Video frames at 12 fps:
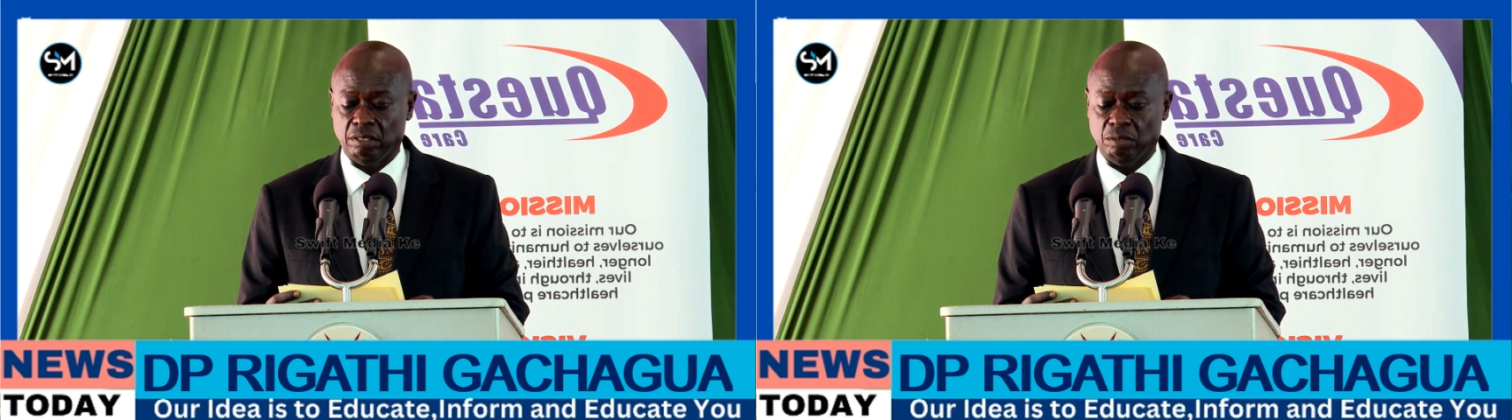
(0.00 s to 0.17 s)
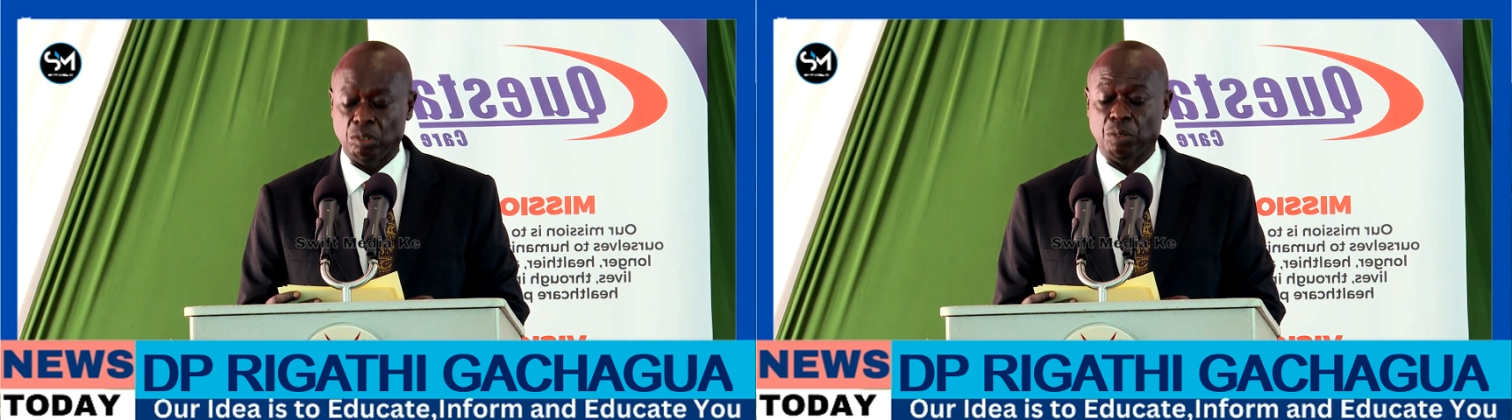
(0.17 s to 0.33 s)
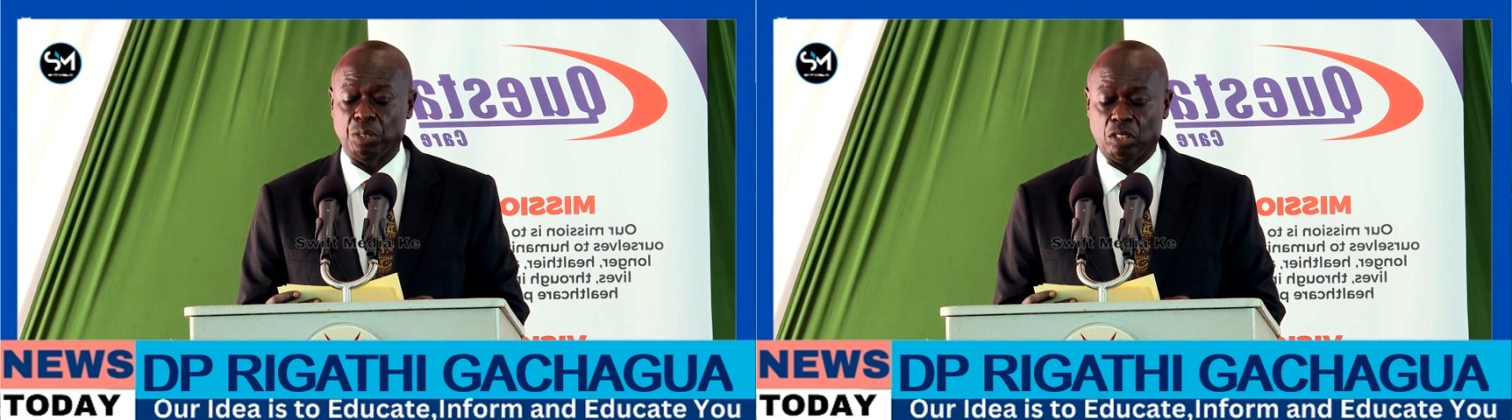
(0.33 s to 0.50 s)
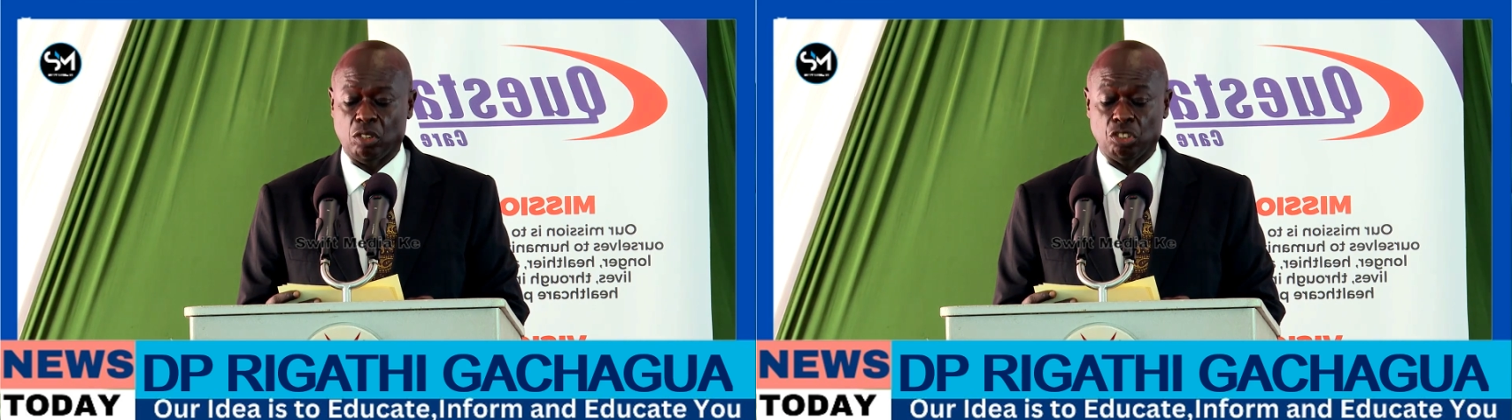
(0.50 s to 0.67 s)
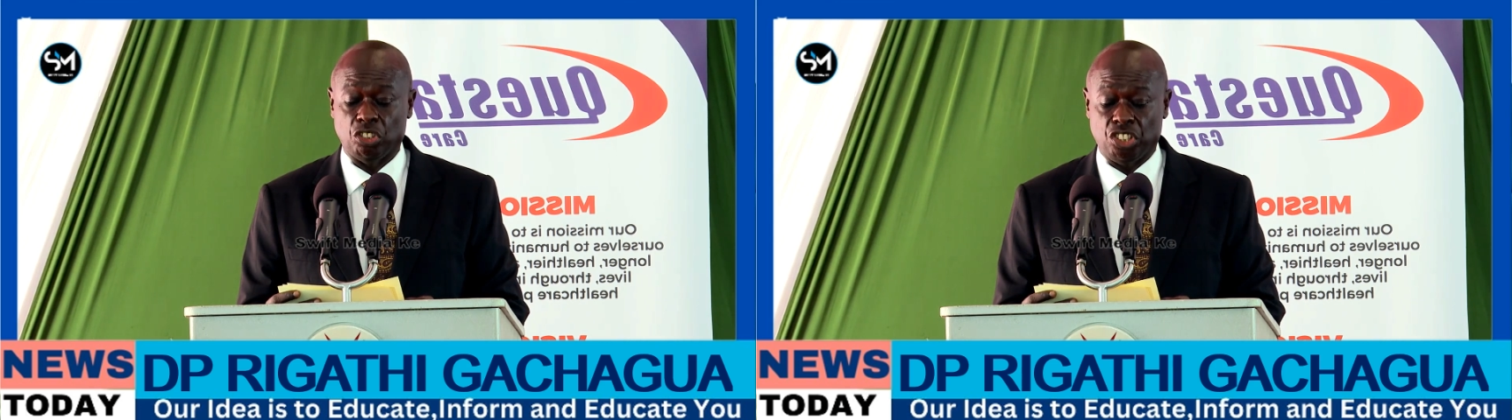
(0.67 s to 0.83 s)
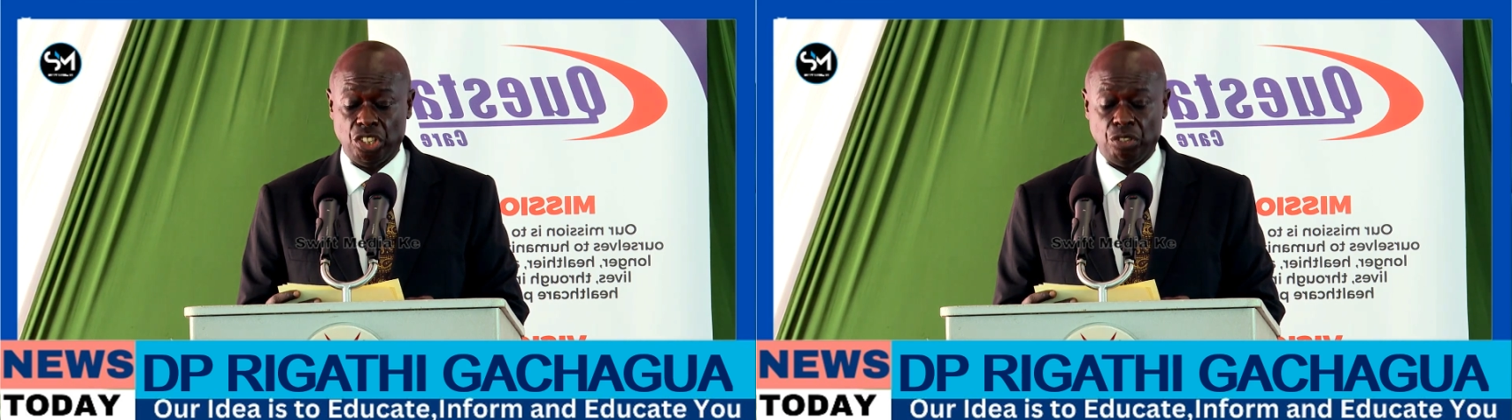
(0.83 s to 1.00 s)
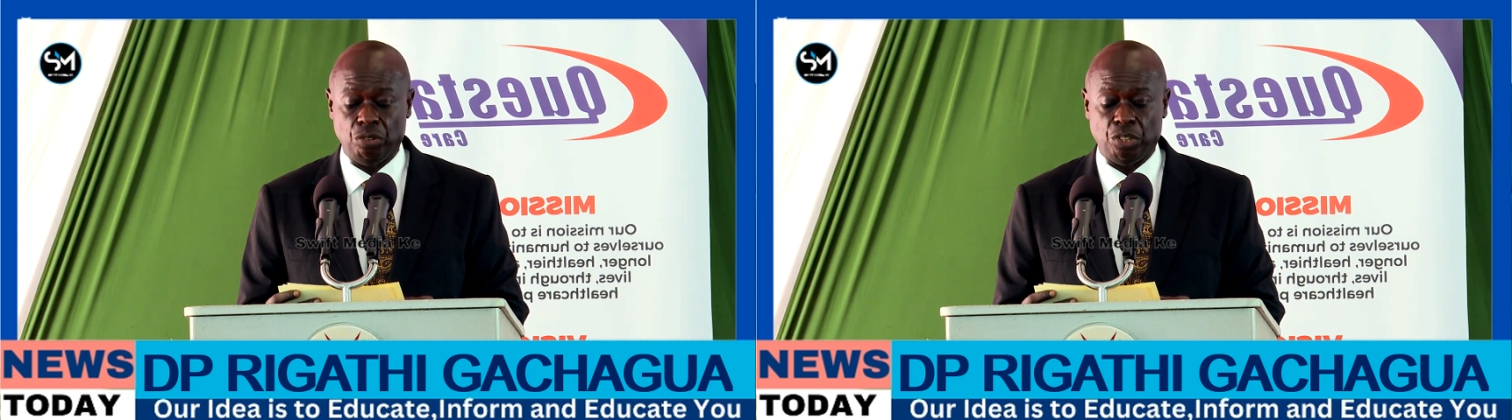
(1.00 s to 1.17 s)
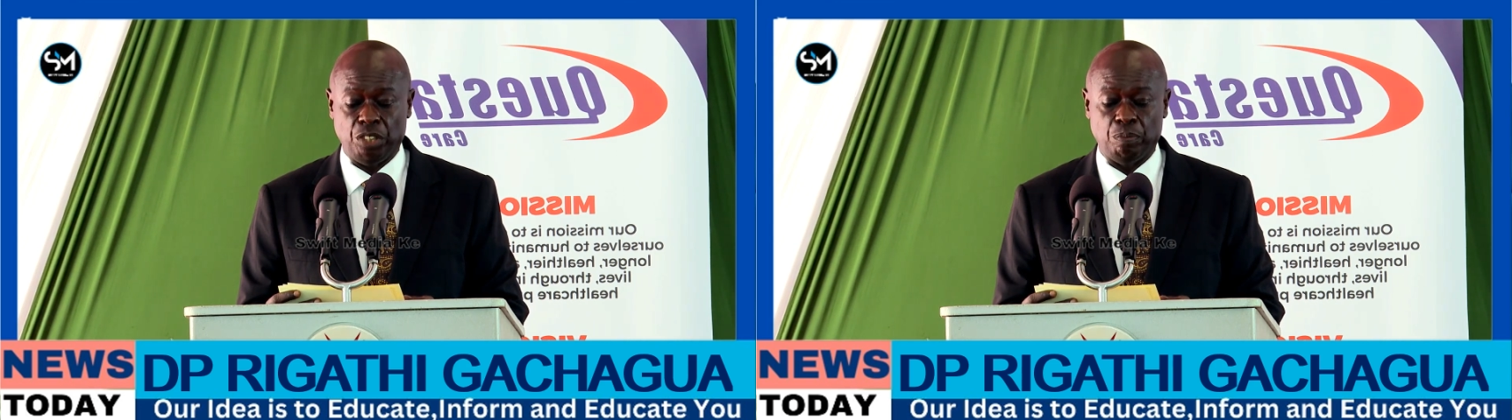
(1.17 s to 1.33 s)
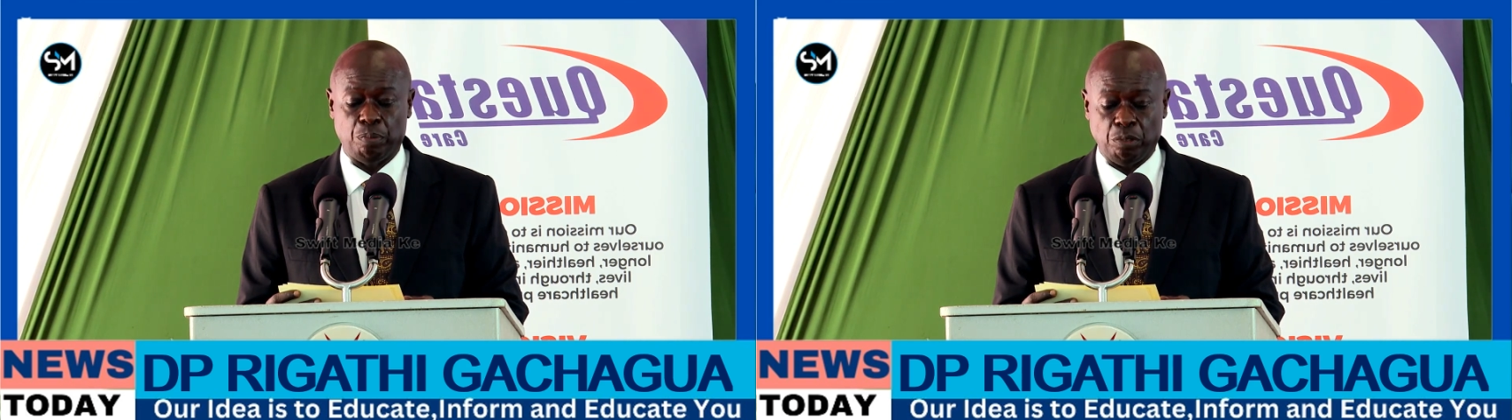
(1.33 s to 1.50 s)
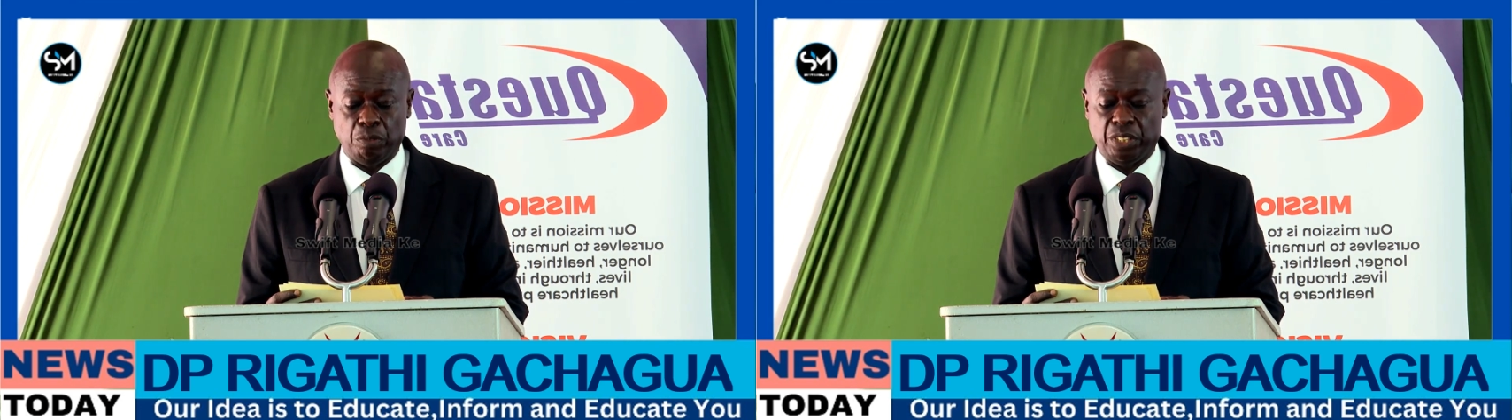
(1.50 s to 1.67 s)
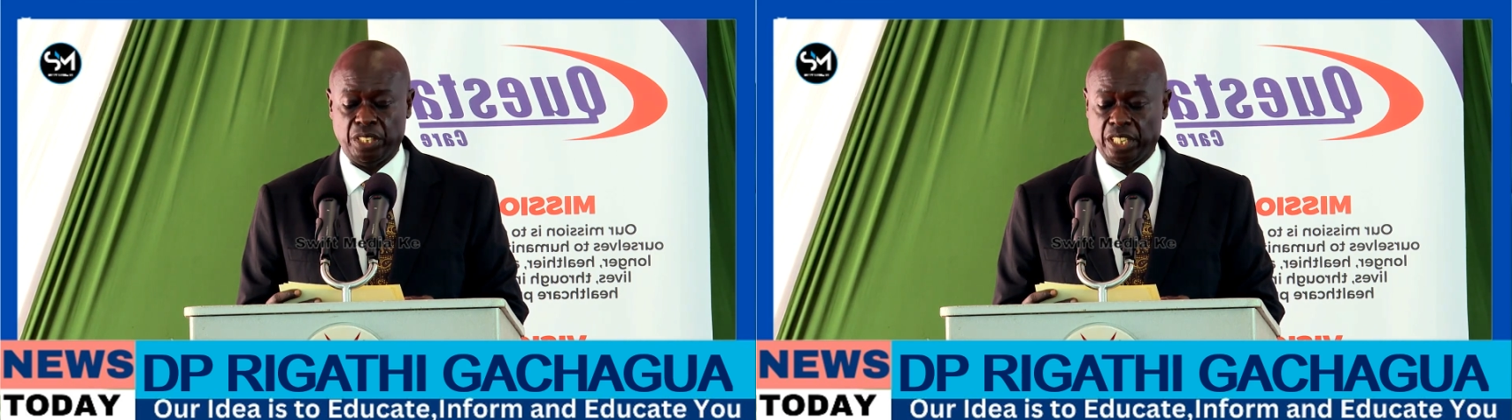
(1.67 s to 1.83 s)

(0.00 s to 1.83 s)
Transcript: We will continue improving